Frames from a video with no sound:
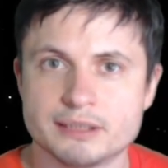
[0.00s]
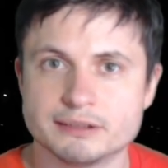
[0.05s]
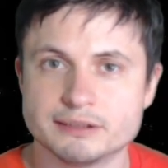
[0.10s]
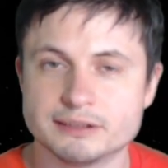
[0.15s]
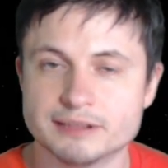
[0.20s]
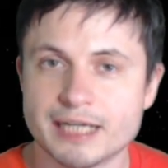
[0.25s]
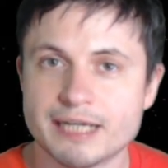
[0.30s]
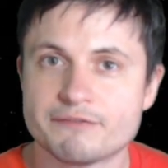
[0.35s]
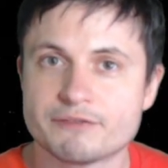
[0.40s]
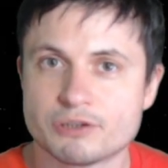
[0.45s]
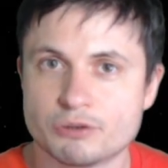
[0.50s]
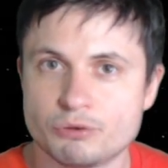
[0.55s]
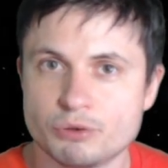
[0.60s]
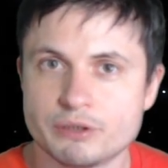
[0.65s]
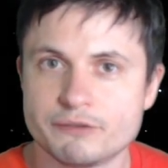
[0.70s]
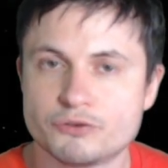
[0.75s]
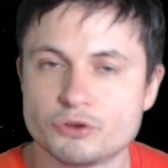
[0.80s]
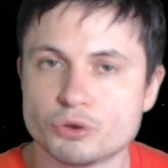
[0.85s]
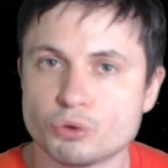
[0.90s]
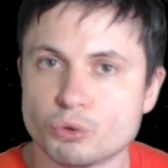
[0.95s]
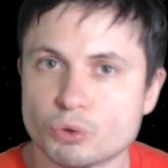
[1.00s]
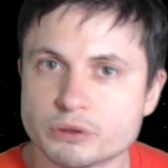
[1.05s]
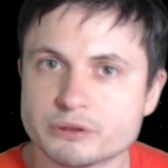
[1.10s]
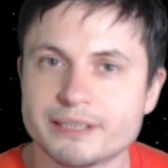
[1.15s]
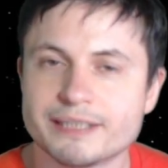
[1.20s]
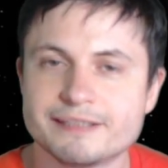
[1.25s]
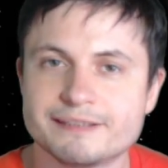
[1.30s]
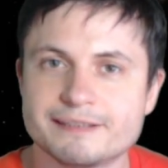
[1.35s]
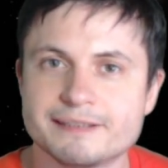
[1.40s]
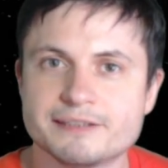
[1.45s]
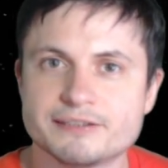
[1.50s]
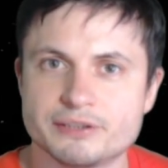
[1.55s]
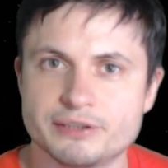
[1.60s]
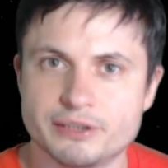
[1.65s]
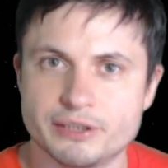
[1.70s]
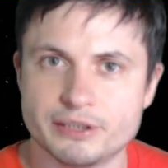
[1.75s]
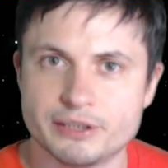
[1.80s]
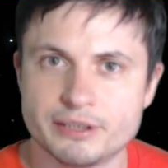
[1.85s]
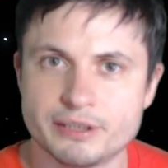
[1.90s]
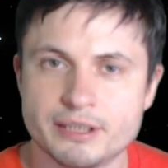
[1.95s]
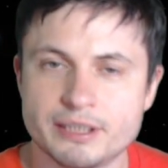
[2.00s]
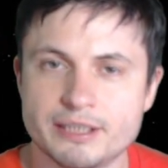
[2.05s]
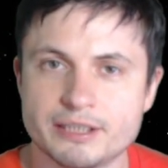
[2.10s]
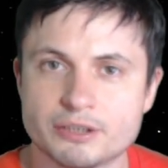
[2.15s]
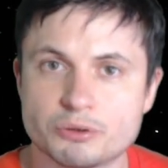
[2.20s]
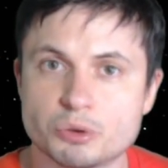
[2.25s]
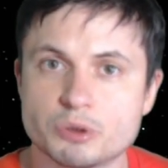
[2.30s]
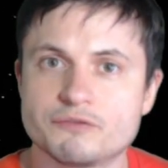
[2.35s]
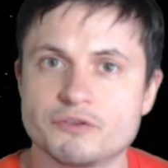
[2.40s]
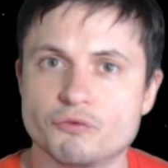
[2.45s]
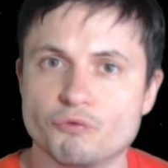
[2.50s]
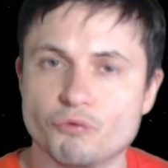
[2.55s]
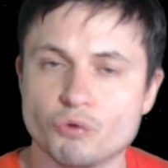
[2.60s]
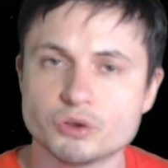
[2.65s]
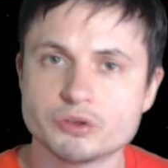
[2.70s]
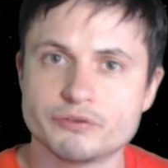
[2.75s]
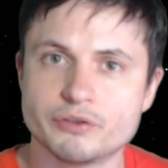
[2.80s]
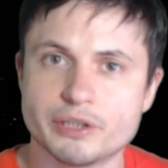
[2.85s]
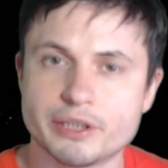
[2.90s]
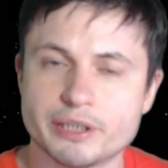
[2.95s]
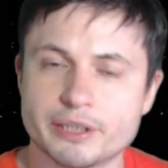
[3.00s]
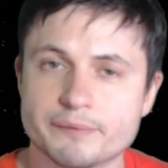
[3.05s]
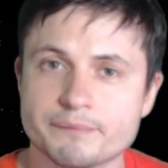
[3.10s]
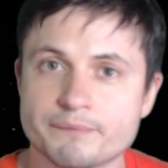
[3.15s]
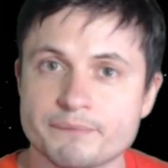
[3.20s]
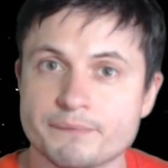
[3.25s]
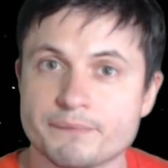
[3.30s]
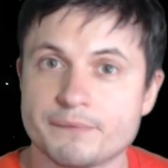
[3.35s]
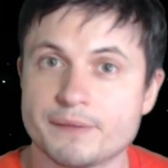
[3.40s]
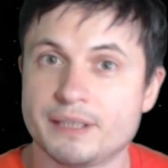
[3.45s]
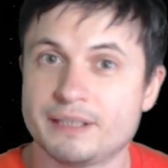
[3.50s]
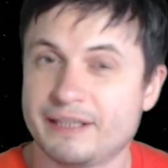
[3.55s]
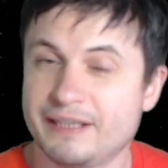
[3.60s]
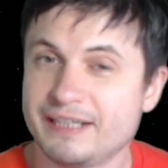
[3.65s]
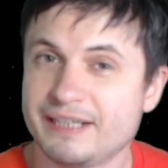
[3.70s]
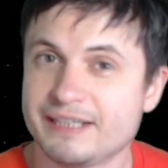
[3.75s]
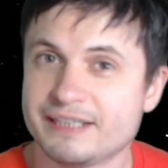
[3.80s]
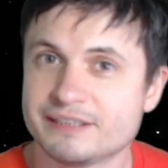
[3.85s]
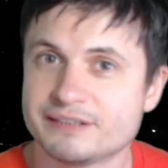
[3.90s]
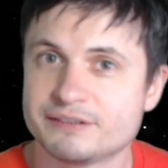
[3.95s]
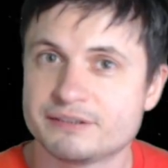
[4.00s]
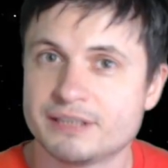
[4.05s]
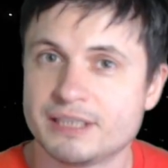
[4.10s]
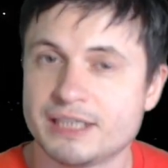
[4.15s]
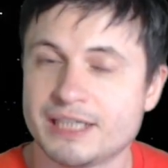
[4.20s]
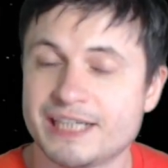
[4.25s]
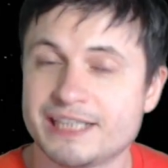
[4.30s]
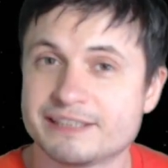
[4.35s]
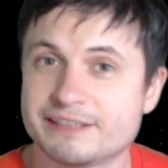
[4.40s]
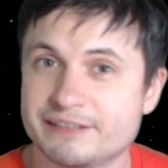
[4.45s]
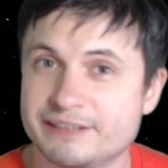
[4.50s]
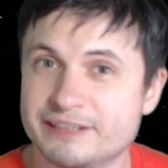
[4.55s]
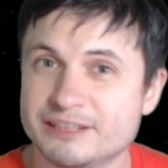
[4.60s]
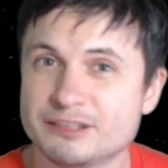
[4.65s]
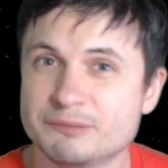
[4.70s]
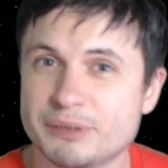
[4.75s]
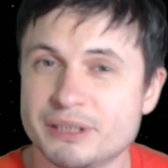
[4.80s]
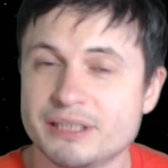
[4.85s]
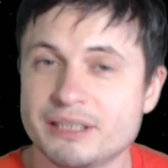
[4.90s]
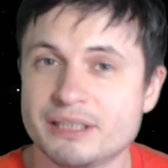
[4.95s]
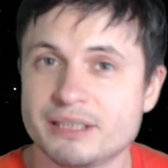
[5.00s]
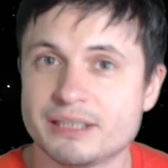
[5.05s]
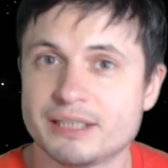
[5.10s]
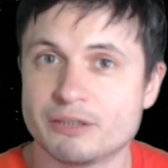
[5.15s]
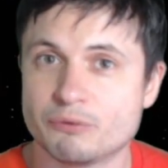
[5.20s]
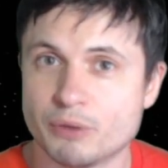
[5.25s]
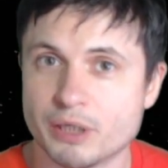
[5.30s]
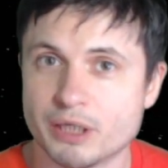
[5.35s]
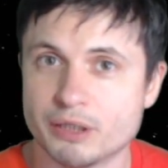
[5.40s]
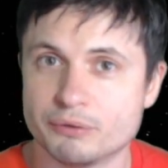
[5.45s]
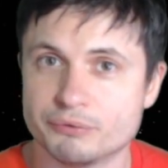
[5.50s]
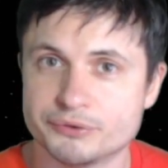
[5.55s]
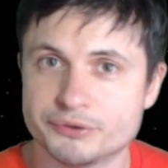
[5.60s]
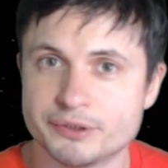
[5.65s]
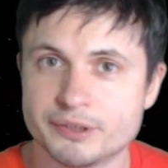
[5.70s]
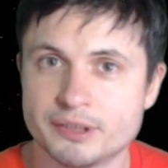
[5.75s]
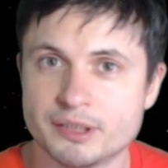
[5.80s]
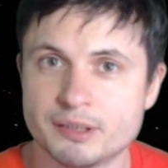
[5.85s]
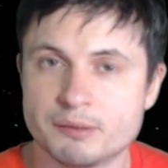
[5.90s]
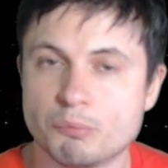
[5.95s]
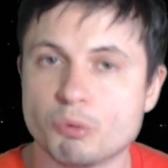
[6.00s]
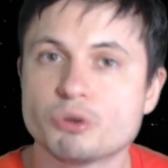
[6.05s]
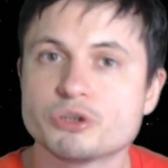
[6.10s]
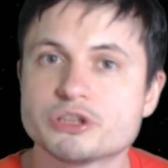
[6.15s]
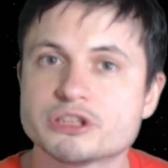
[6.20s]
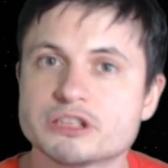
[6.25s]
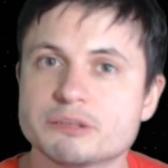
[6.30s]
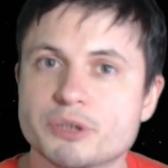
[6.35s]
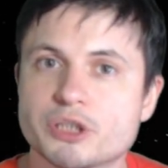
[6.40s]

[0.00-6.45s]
Life could have totally existed there, it could have evolved there, and the thing is, it can still be around mostly